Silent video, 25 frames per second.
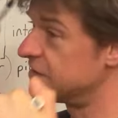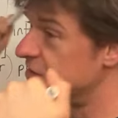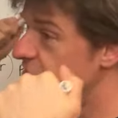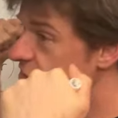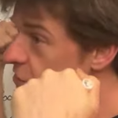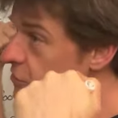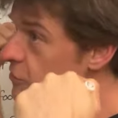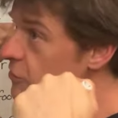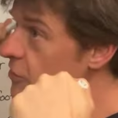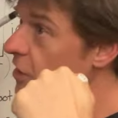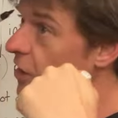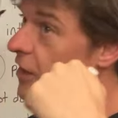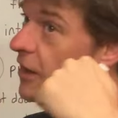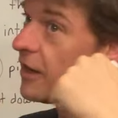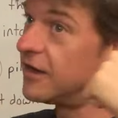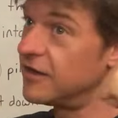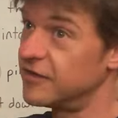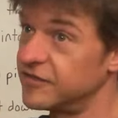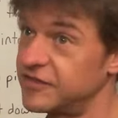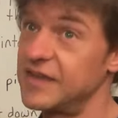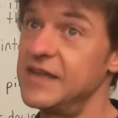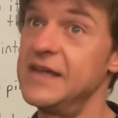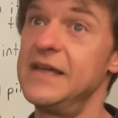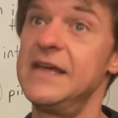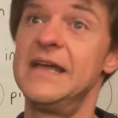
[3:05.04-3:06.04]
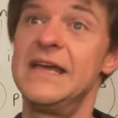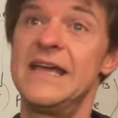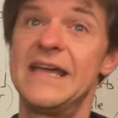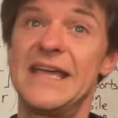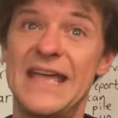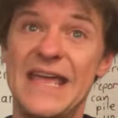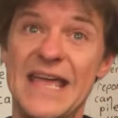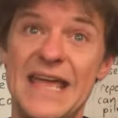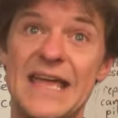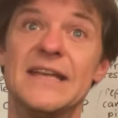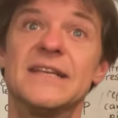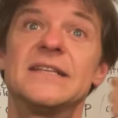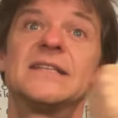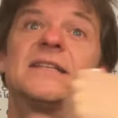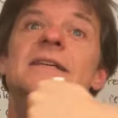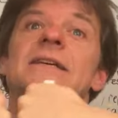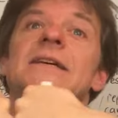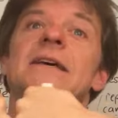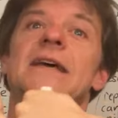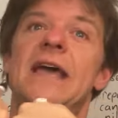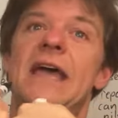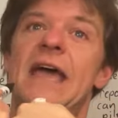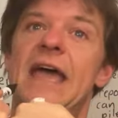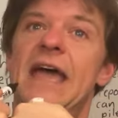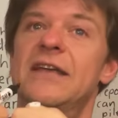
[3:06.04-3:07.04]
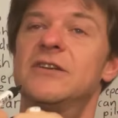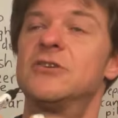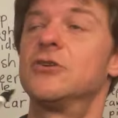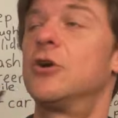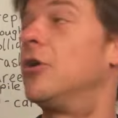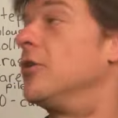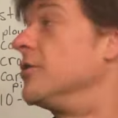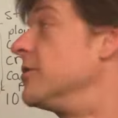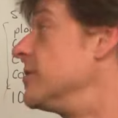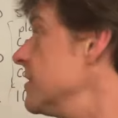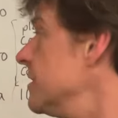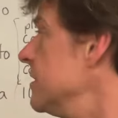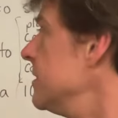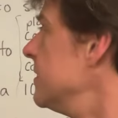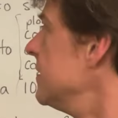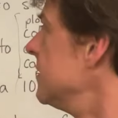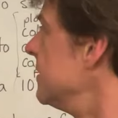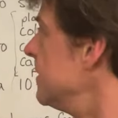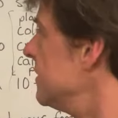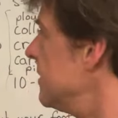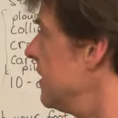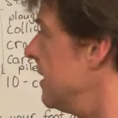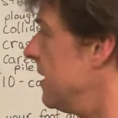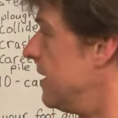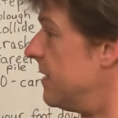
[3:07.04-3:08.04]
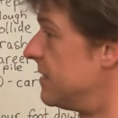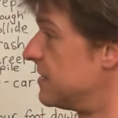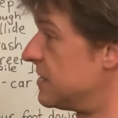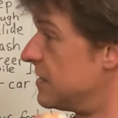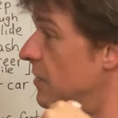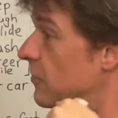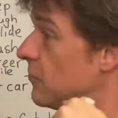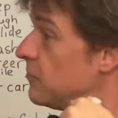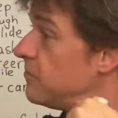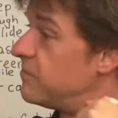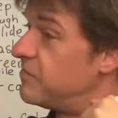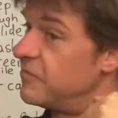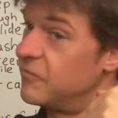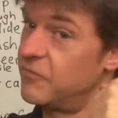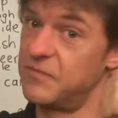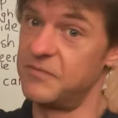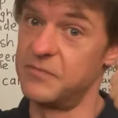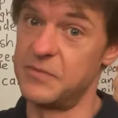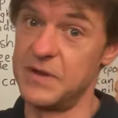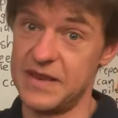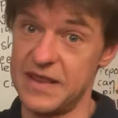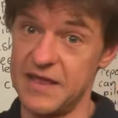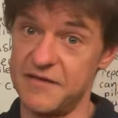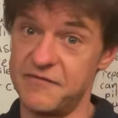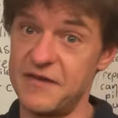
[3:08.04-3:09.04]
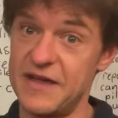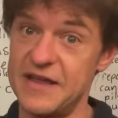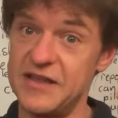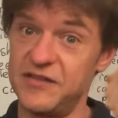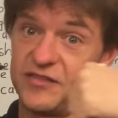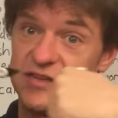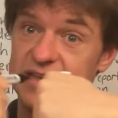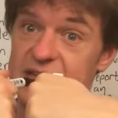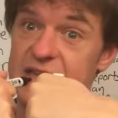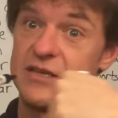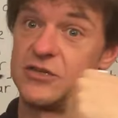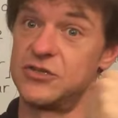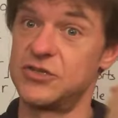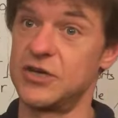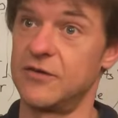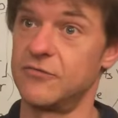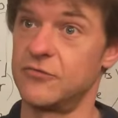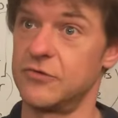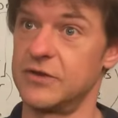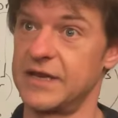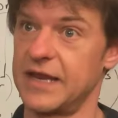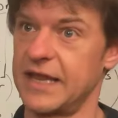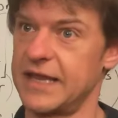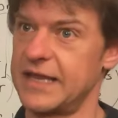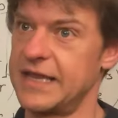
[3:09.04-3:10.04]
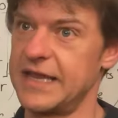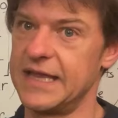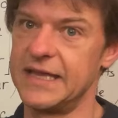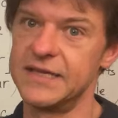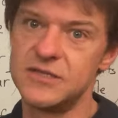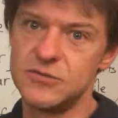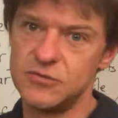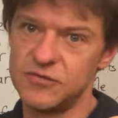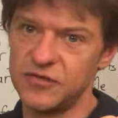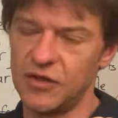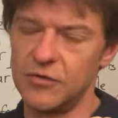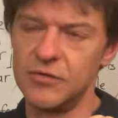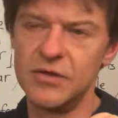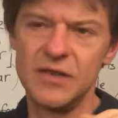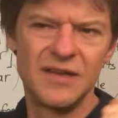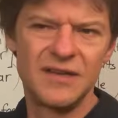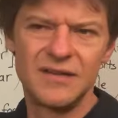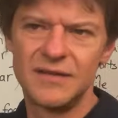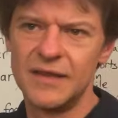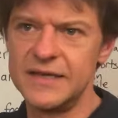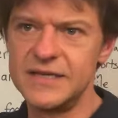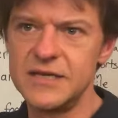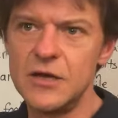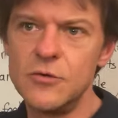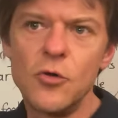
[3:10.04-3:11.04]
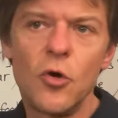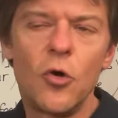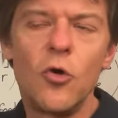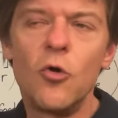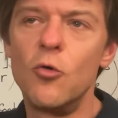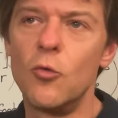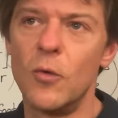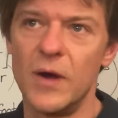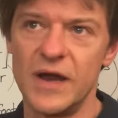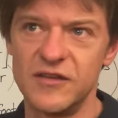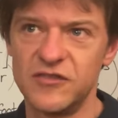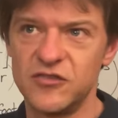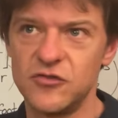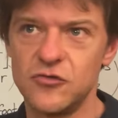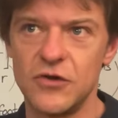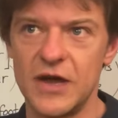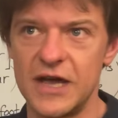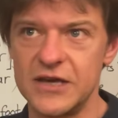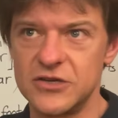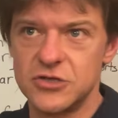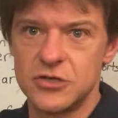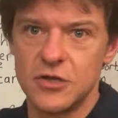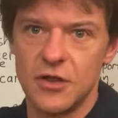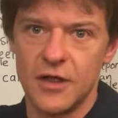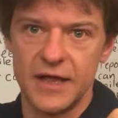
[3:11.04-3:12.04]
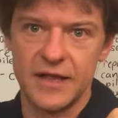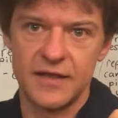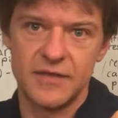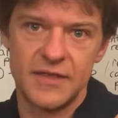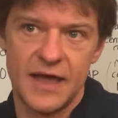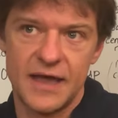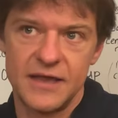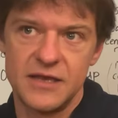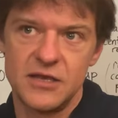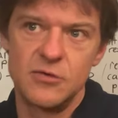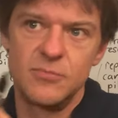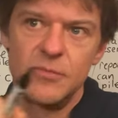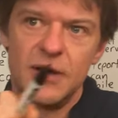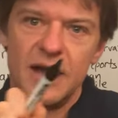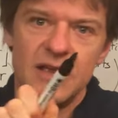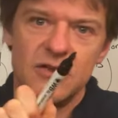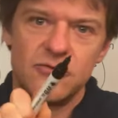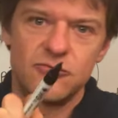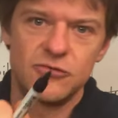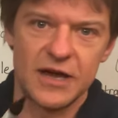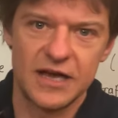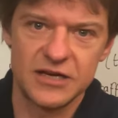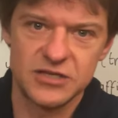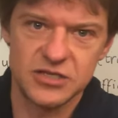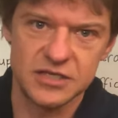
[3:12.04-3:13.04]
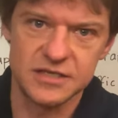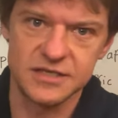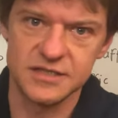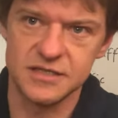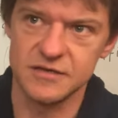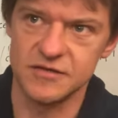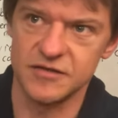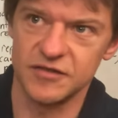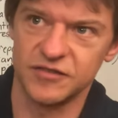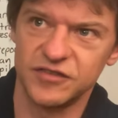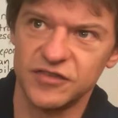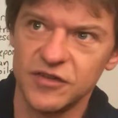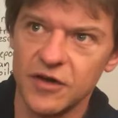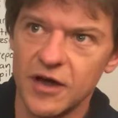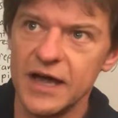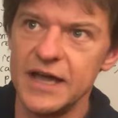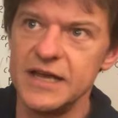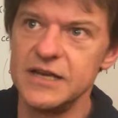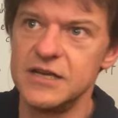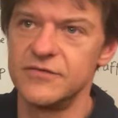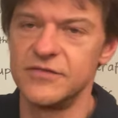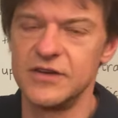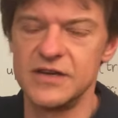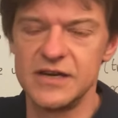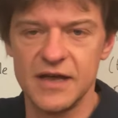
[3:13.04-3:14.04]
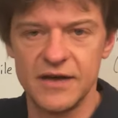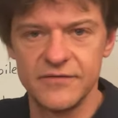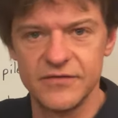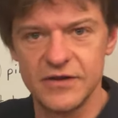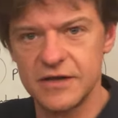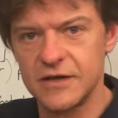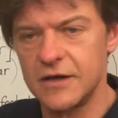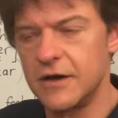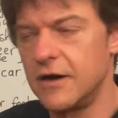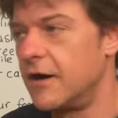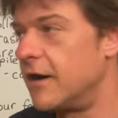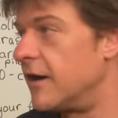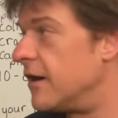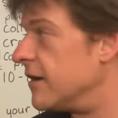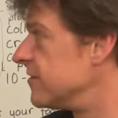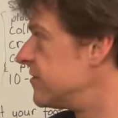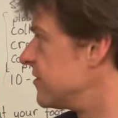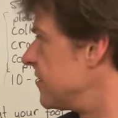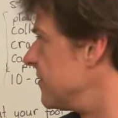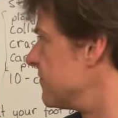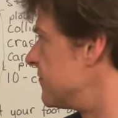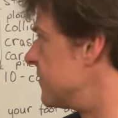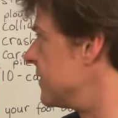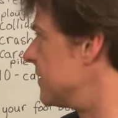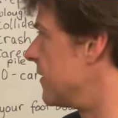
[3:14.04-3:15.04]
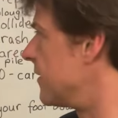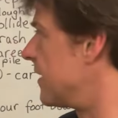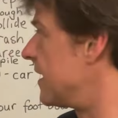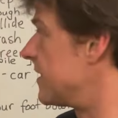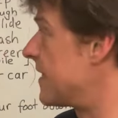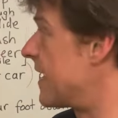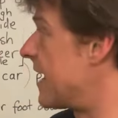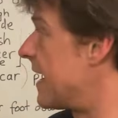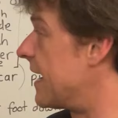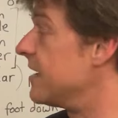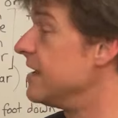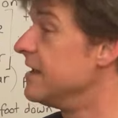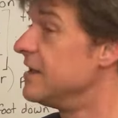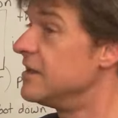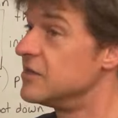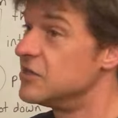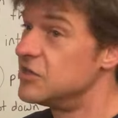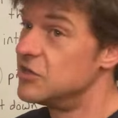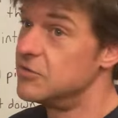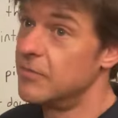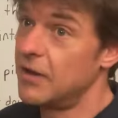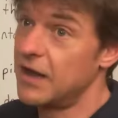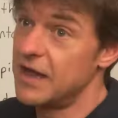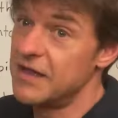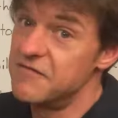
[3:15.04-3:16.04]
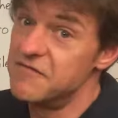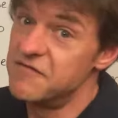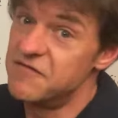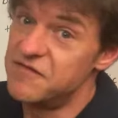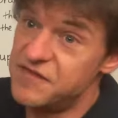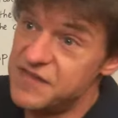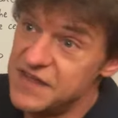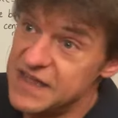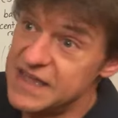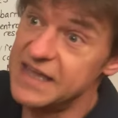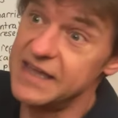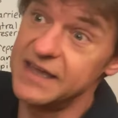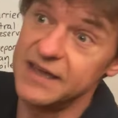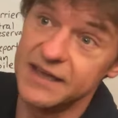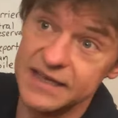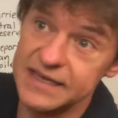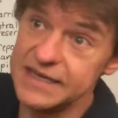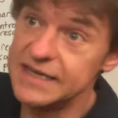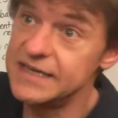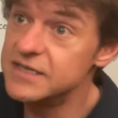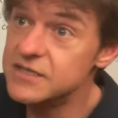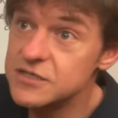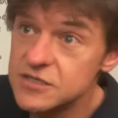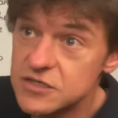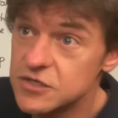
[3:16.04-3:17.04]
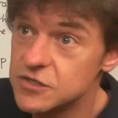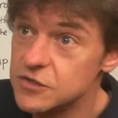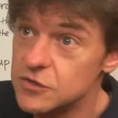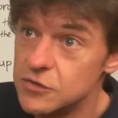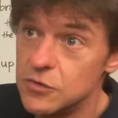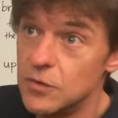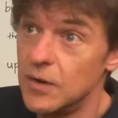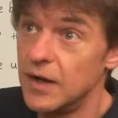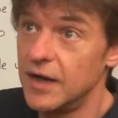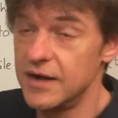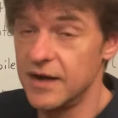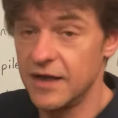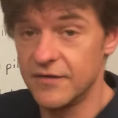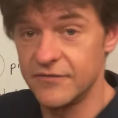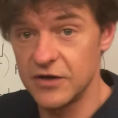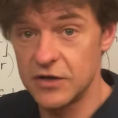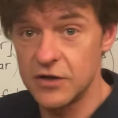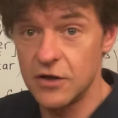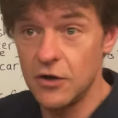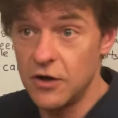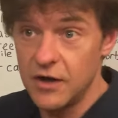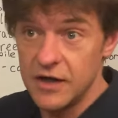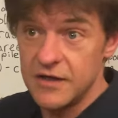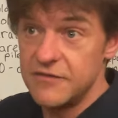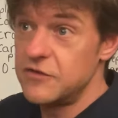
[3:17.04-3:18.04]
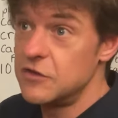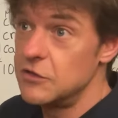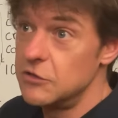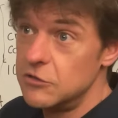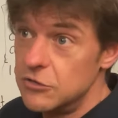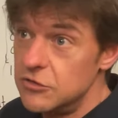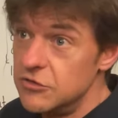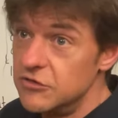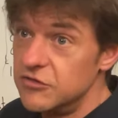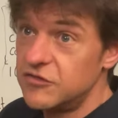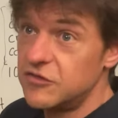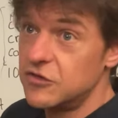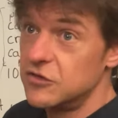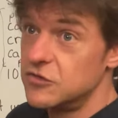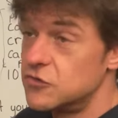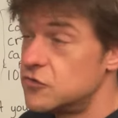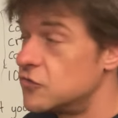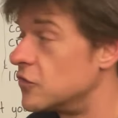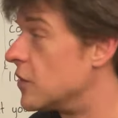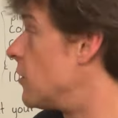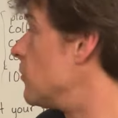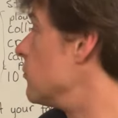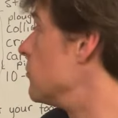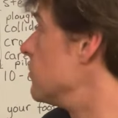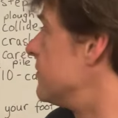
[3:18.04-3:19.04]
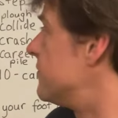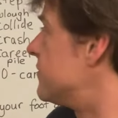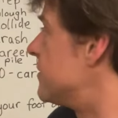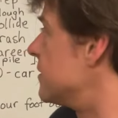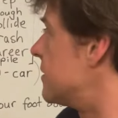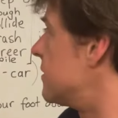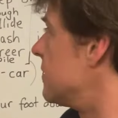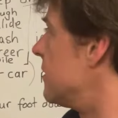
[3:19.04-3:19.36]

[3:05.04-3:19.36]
When two cars hit head-on uh, you know, when they're facing each other and they hit. So they don't always crash like that. You might crash into the side of another car, something like that. You might veer into another car if you lose control of the